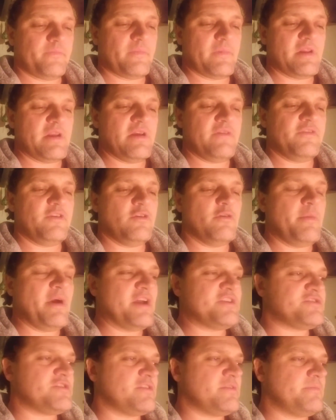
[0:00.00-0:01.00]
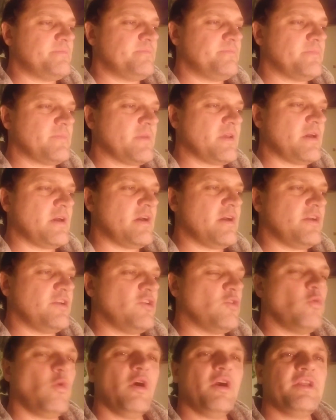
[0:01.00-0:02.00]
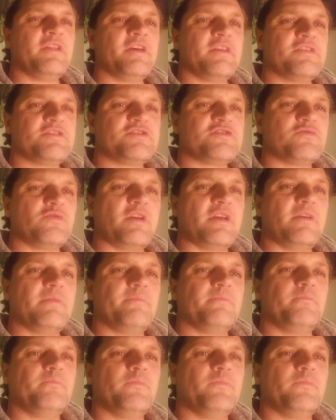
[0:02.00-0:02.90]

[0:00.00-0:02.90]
if you imagine you're walking down the street,